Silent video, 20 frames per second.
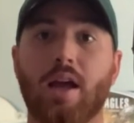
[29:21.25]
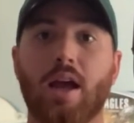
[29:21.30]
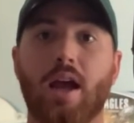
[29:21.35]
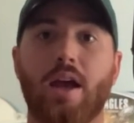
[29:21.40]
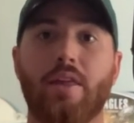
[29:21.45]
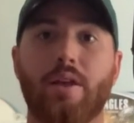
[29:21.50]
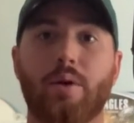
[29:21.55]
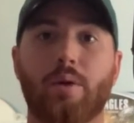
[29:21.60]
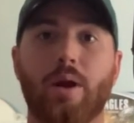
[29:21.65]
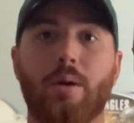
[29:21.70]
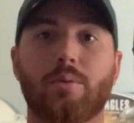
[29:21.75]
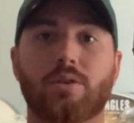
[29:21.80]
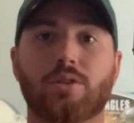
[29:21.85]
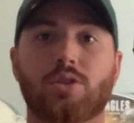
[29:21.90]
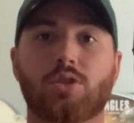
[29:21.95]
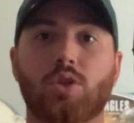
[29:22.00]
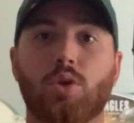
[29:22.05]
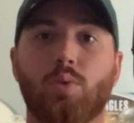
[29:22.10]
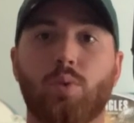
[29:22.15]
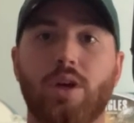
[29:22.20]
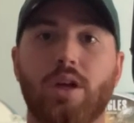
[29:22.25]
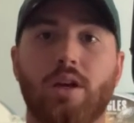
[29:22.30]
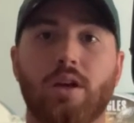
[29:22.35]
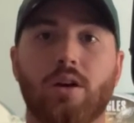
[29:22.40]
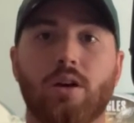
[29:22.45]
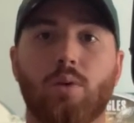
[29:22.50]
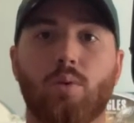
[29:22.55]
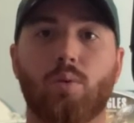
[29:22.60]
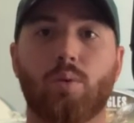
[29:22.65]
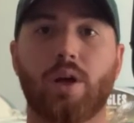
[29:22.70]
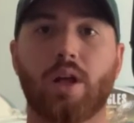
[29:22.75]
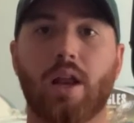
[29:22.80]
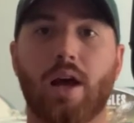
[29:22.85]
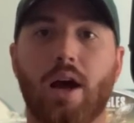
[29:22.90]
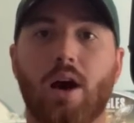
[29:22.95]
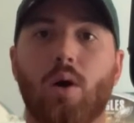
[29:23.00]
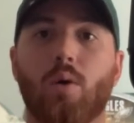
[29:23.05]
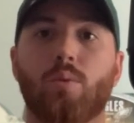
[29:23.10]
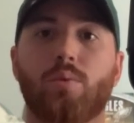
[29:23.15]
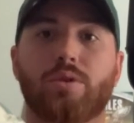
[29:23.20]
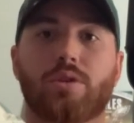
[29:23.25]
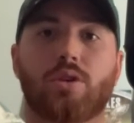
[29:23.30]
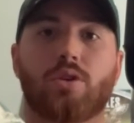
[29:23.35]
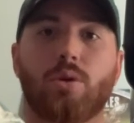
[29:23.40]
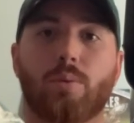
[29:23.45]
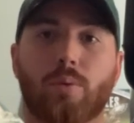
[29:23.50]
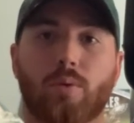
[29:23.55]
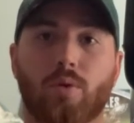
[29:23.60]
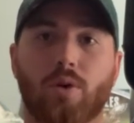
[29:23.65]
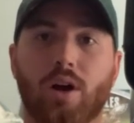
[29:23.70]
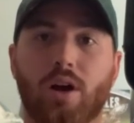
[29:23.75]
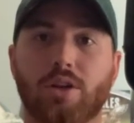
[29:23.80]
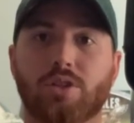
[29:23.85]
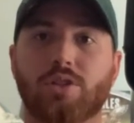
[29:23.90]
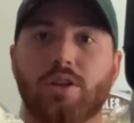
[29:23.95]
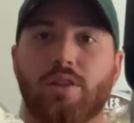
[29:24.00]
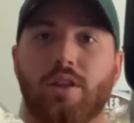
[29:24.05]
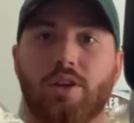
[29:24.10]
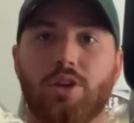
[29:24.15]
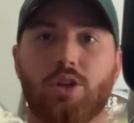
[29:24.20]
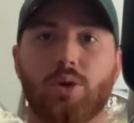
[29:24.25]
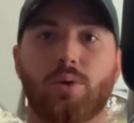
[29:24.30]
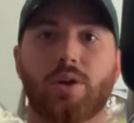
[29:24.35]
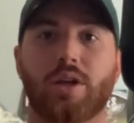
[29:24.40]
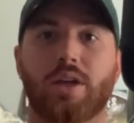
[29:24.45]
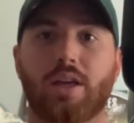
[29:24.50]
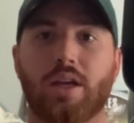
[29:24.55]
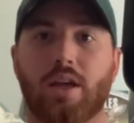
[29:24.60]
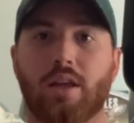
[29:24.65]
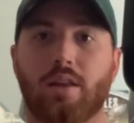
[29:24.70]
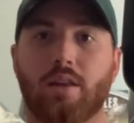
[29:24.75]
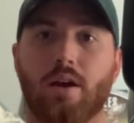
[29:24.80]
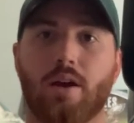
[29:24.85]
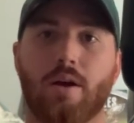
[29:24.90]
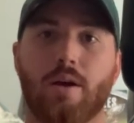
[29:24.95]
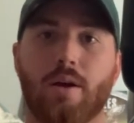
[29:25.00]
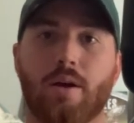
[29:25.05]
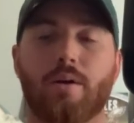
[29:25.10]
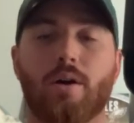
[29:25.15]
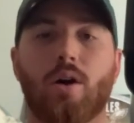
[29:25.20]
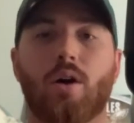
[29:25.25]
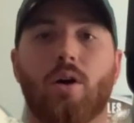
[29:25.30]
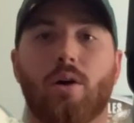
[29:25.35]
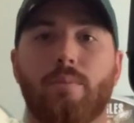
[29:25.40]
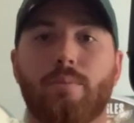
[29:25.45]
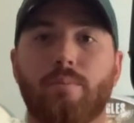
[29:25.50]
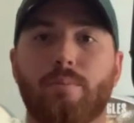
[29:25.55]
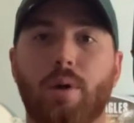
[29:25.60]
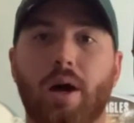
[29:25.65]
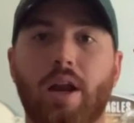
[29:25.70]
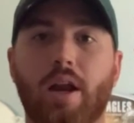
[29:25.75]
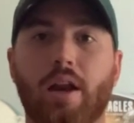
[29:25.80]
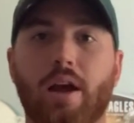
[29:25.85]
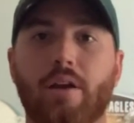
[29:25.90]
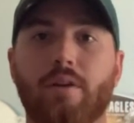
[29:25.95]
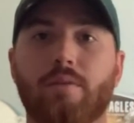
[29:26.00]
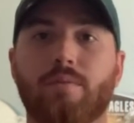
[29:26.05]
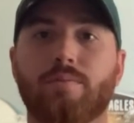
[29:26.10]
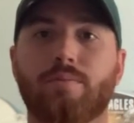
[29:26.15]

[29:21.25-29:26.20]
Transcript: And they were able to squeak a win out with Cooper Rush and then do it again on Monday Night